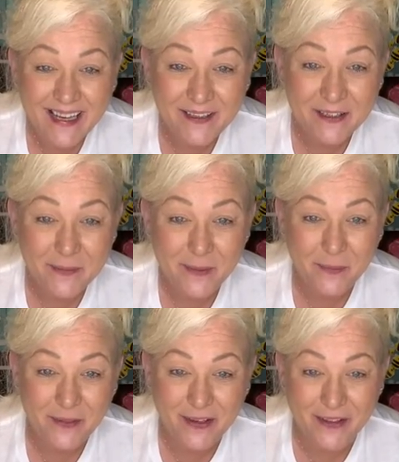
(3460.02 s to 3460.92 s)
How do you come up
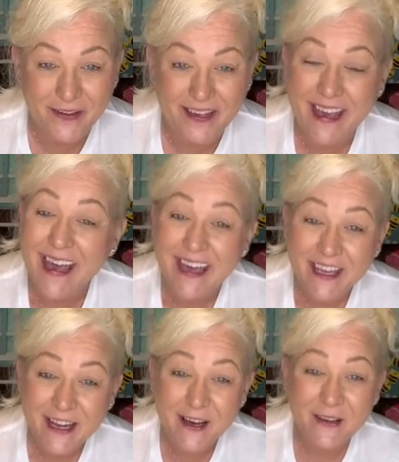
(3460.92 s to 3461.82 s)
with all the,
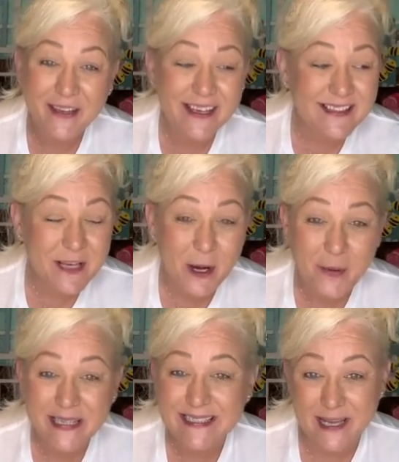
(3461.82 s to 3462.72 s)
you know, it's
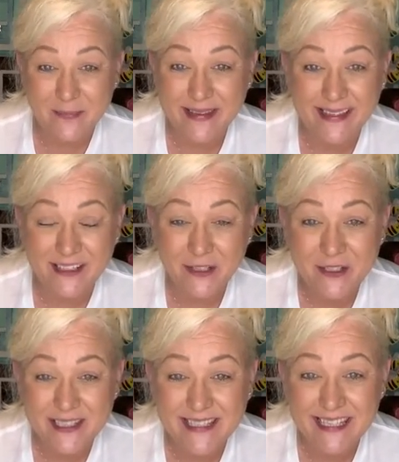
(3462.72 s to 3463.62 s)
always something. You
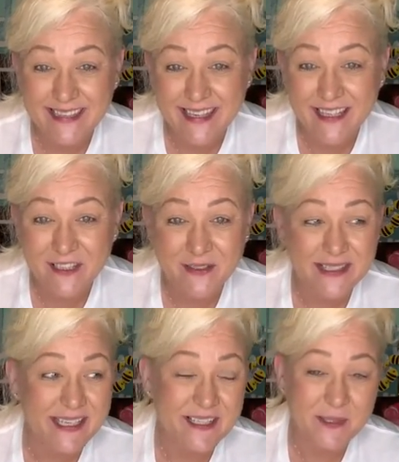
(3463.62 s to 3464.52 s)
just see things, you
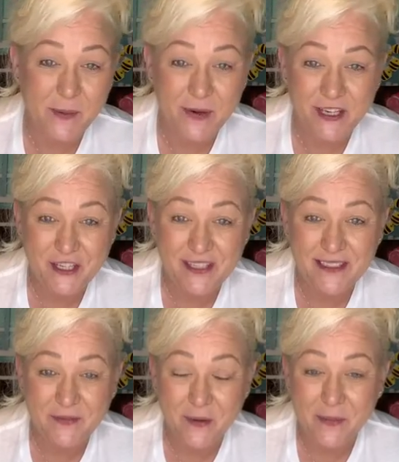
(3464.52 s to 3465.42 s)
see
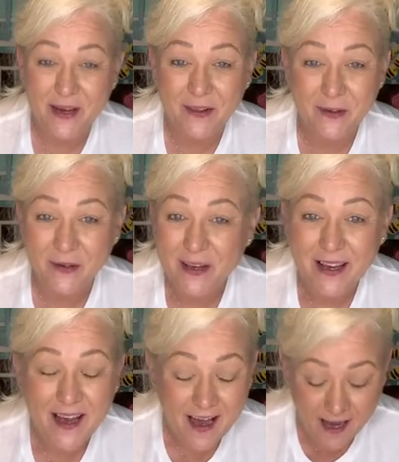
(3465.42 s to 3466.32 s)
inspirations from other,
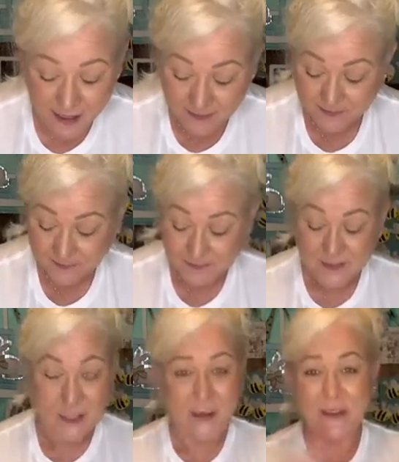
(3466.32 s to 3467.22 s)
um,
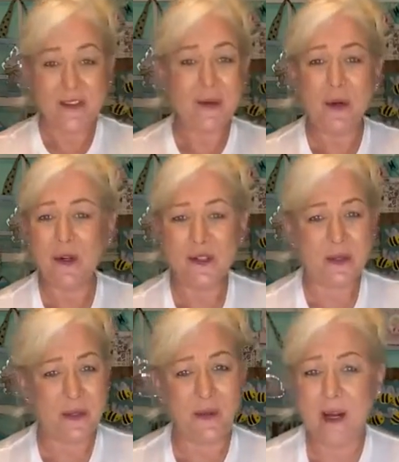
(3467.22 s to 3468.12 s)
you know, on the stores
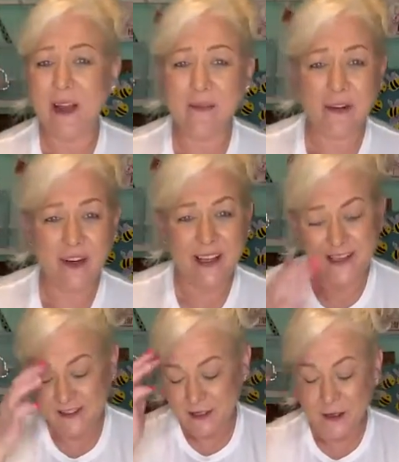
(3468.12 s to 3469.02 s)
or whatever it
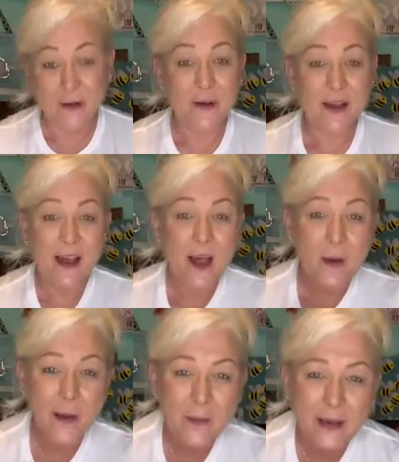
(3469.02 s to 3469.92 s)
is. So,
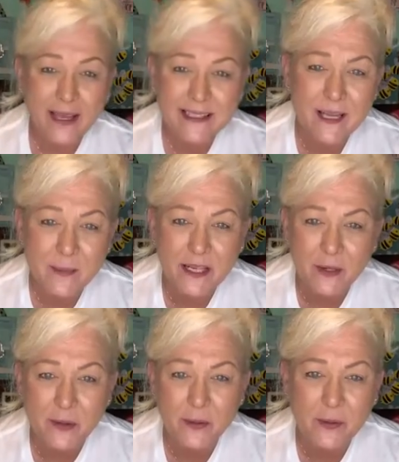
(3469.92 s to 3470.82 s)
oh wait, we got somebody
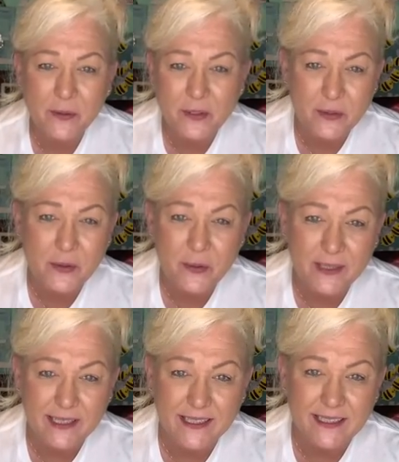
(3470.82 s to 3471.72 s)
who
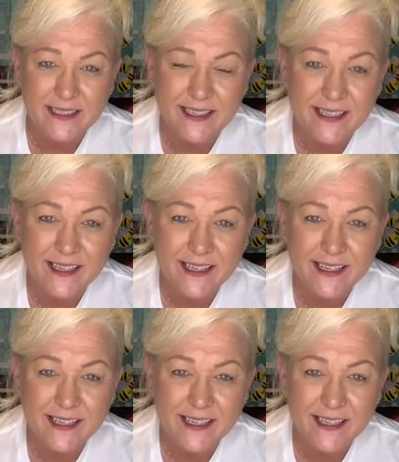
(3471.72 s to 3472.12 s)
joined. Who?